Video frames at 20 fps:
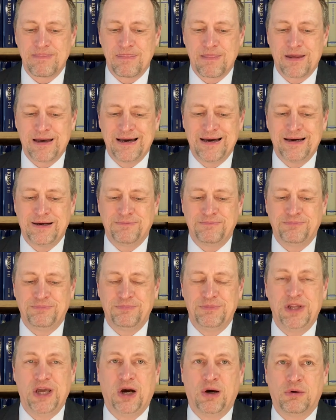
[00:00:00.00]

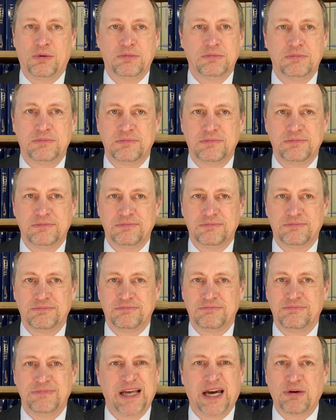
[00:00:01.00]
No,
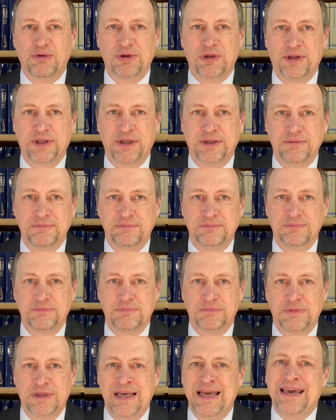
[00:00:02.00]
not really.
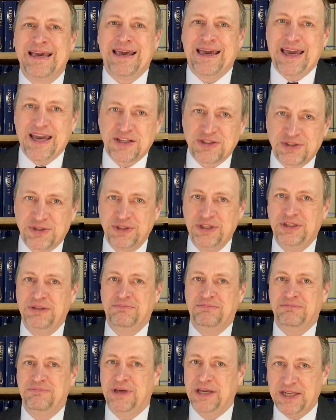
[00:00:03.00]
Actually,
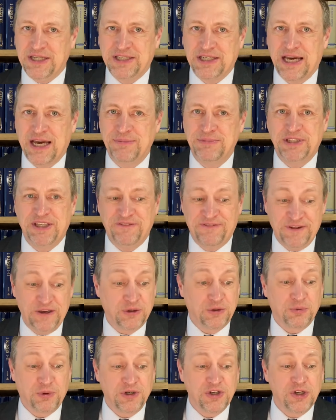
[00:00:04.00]
many times he failed.
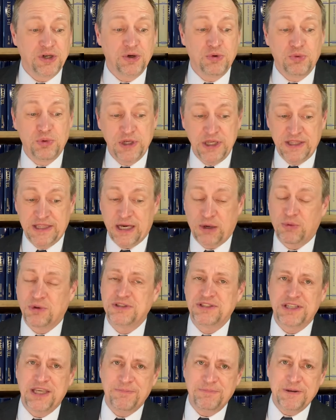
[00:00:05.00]
We're going to read that. We're
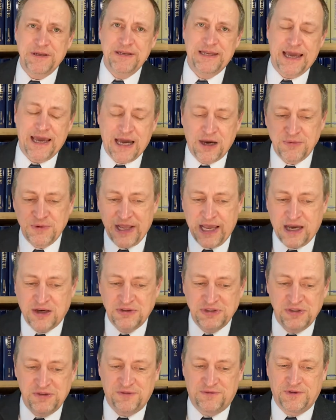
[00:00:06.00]
skipping down now
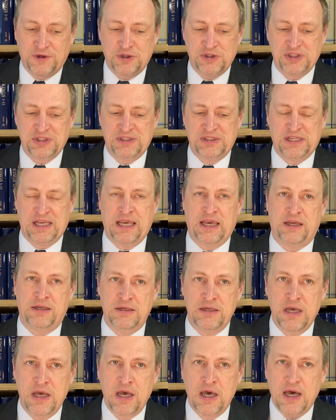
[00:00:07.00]
to verse 10.
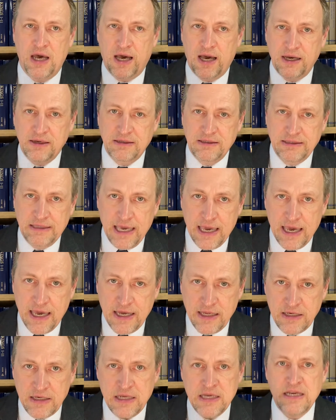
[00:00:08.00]

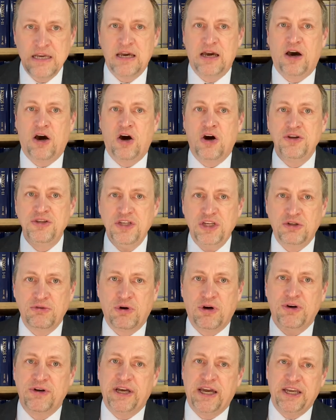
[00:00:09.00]
Again, on your
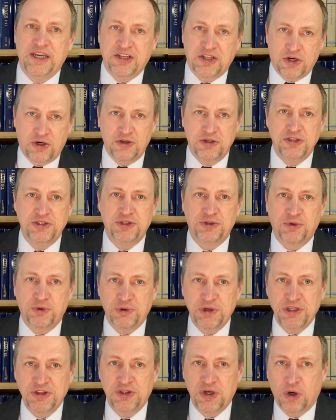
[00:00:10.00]
own, I encourage you to
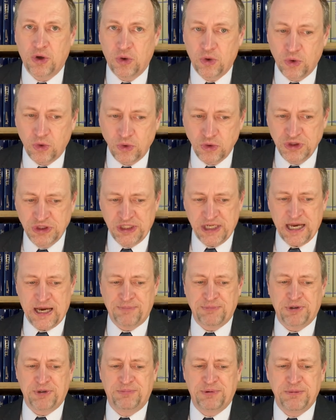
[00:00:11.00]
read the whole
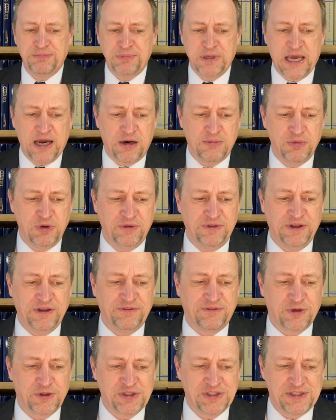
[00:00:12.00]
chapter, but now moving
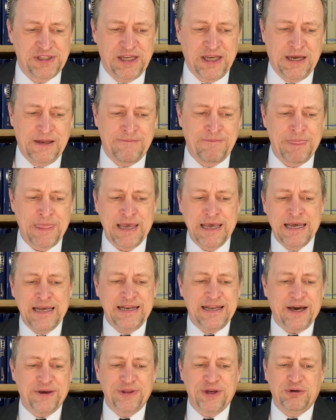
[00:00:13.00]
verse 10.
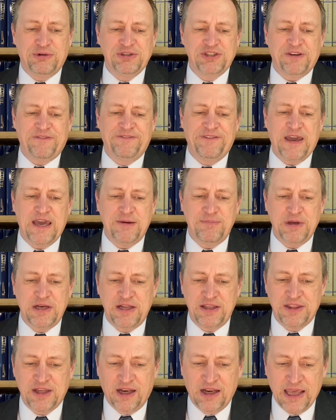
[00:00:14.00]
"Now there was a famine
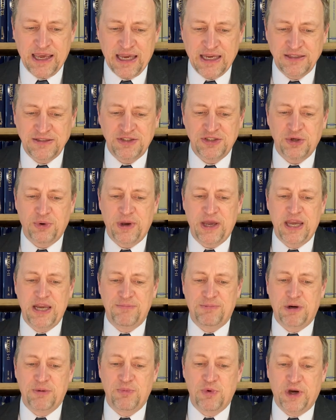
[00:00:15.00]
in the land, so
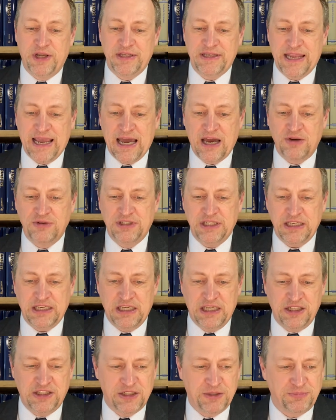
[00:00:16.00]
Abram went down to
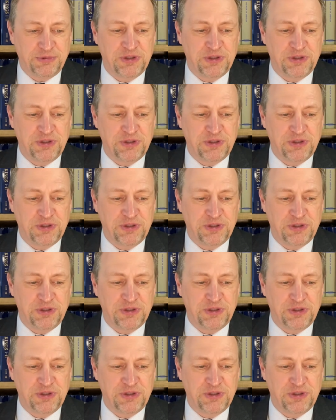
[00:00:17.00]
Egypt to